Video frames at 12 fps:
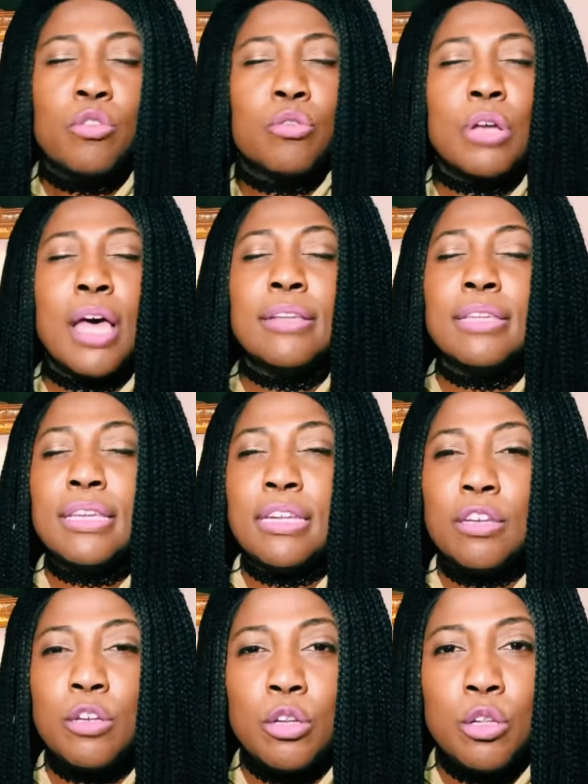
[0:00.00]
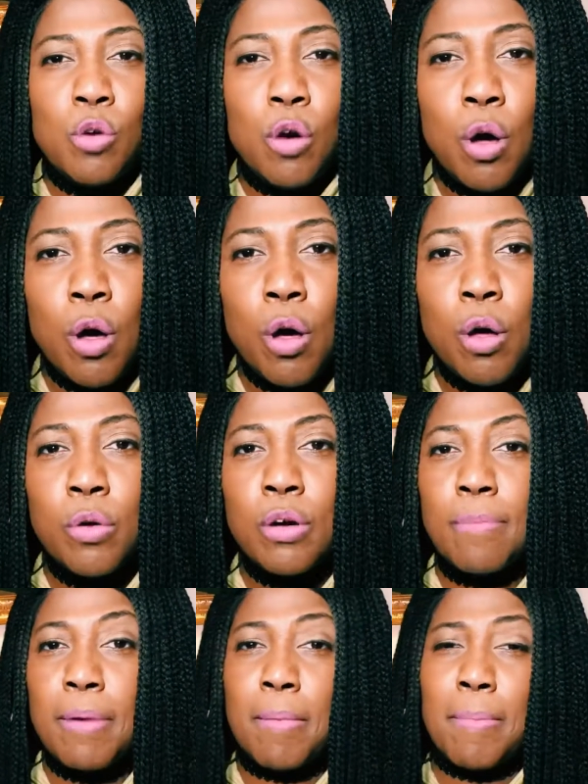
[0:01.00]
randi dio
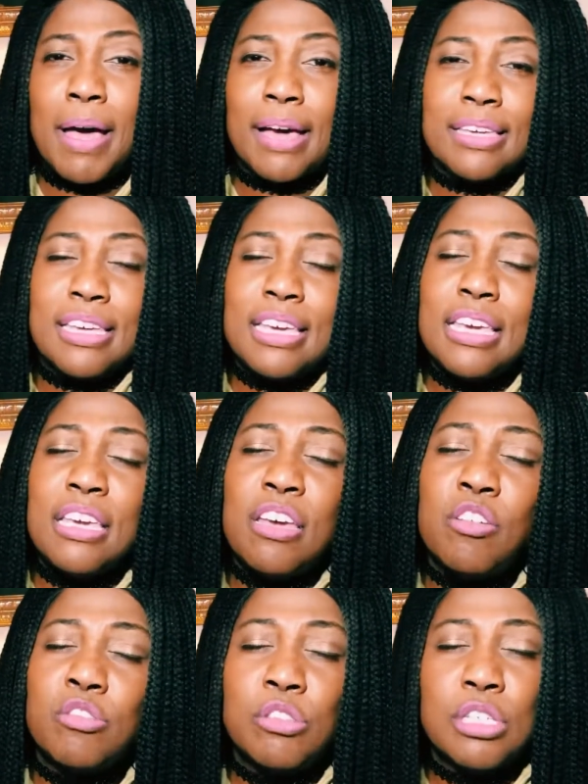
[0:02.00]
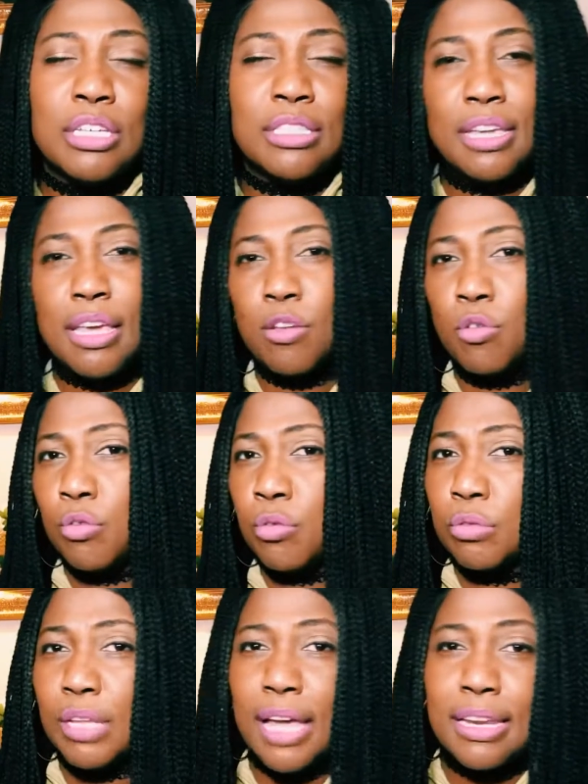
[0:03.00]
rabababa kio siete
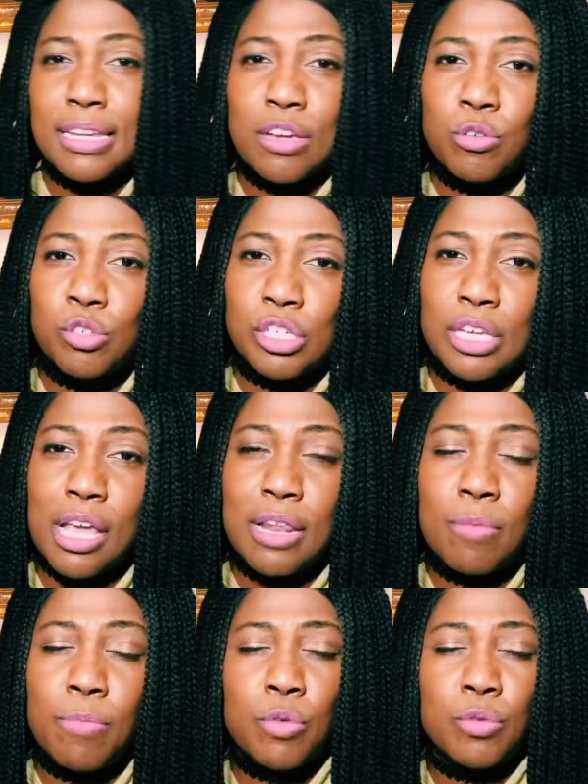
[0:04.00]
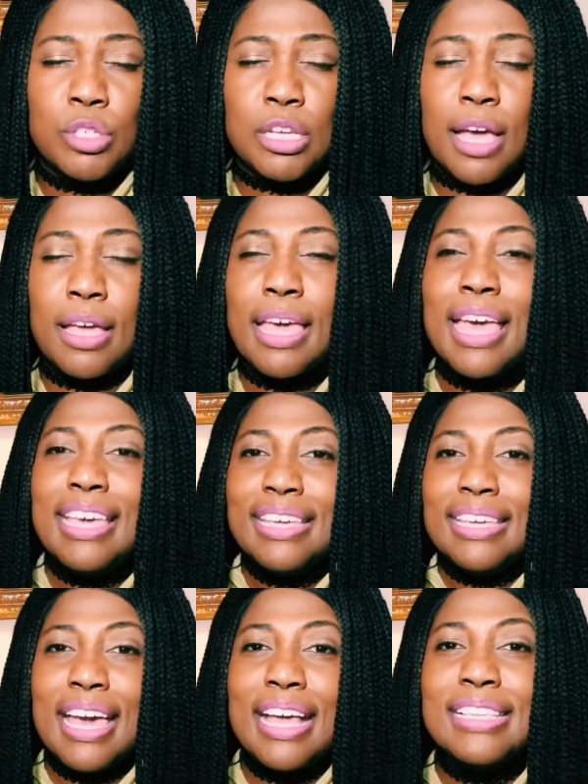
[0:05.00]
okonani yoshi alabosha.
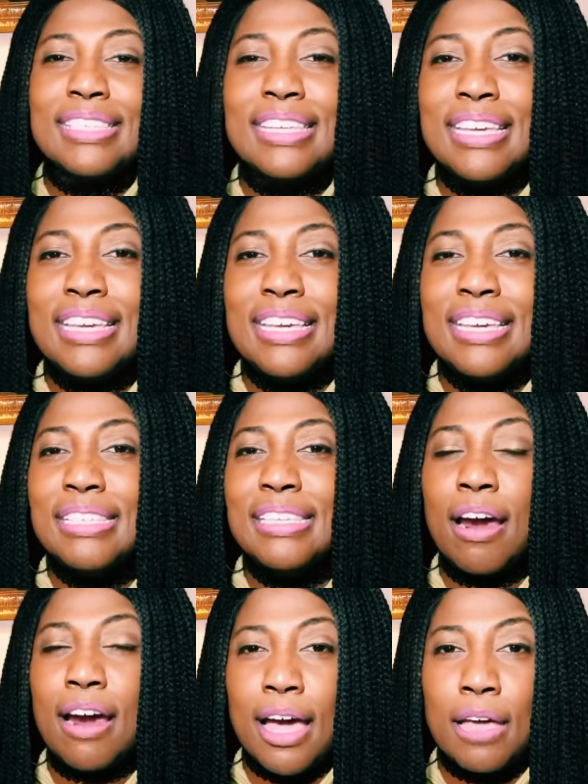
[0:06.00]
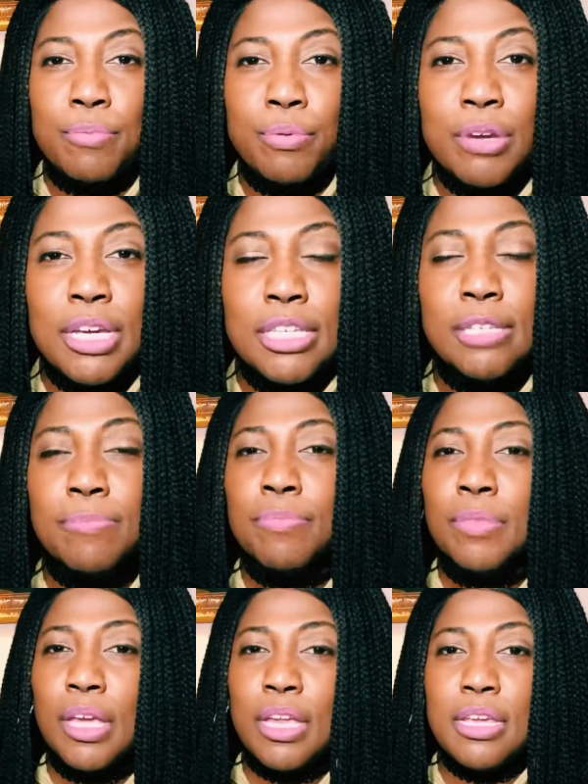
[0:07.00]
Yes, he is our high priest
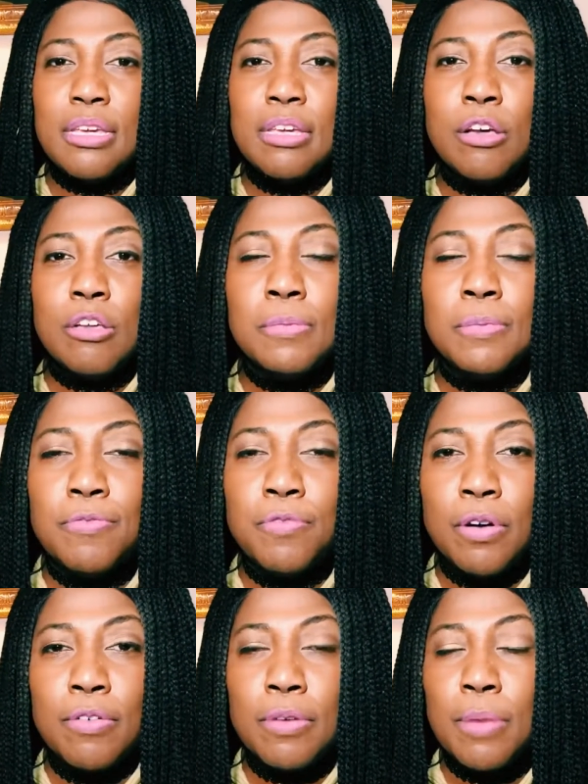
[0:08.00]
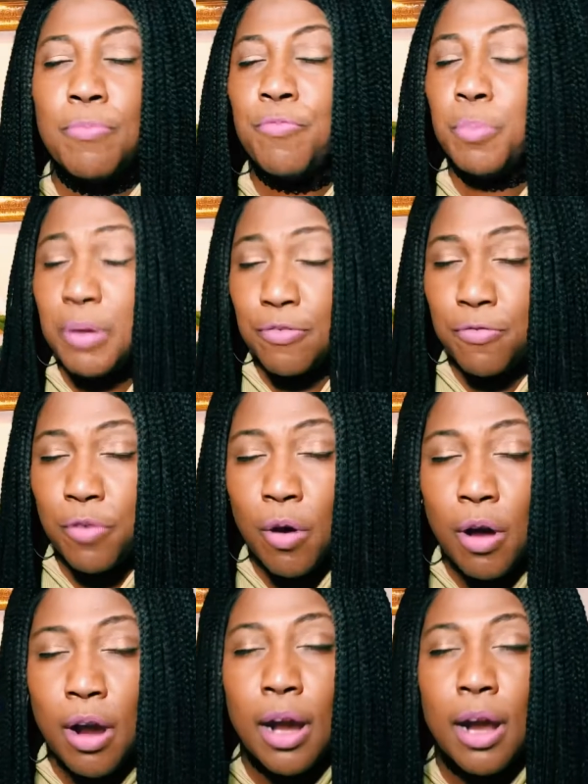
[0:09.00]
and he goes before
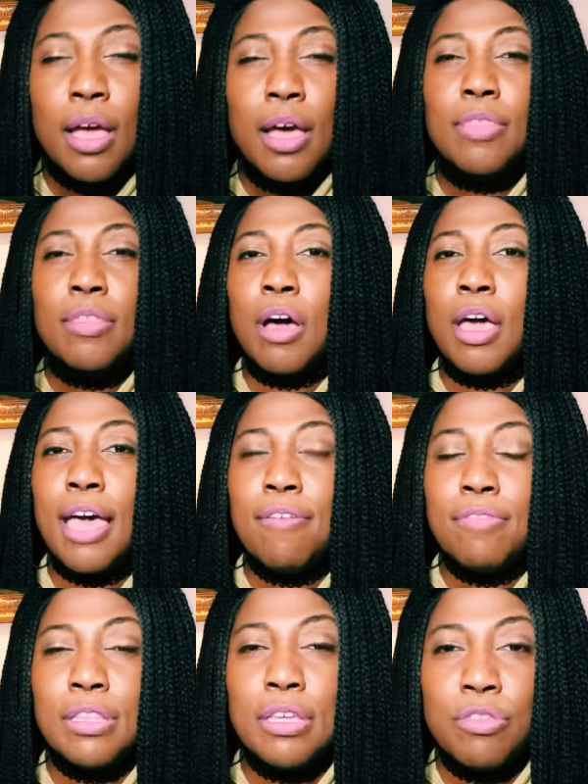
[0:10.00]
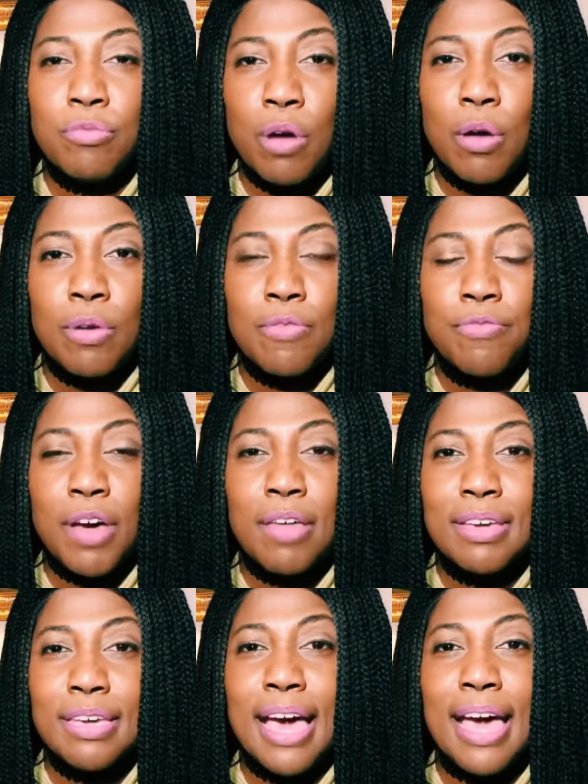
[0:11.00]
before the heavenly throne of
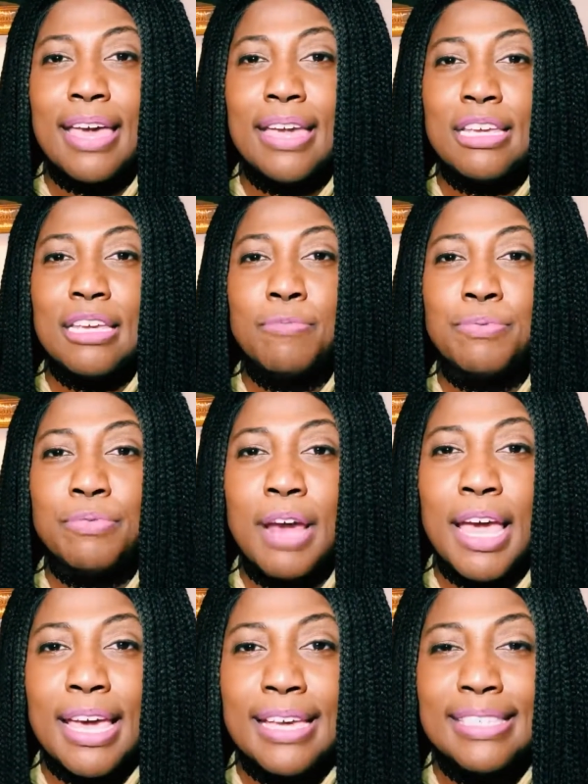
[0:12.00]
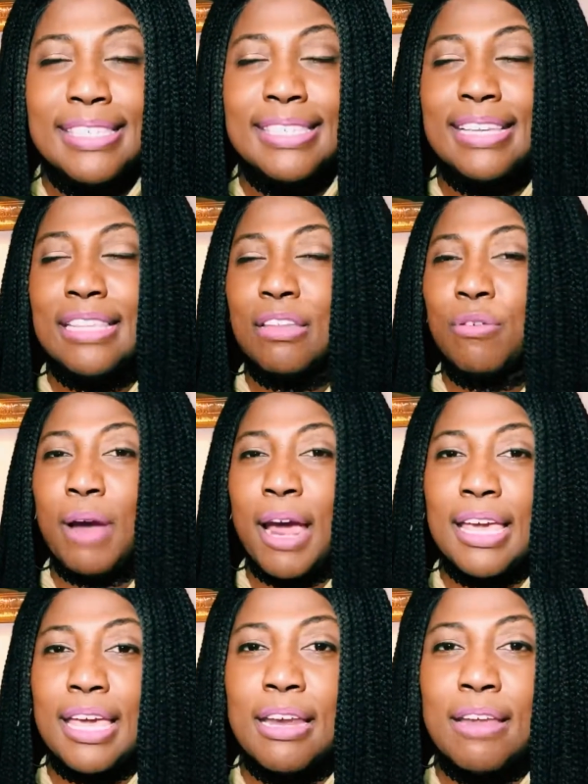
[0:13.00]
Father God and he prays. He's at the
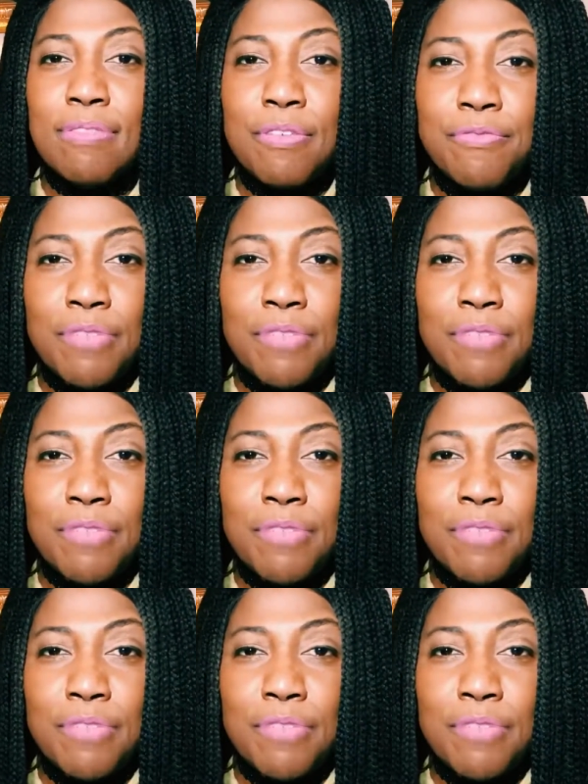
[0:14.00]
right hand of the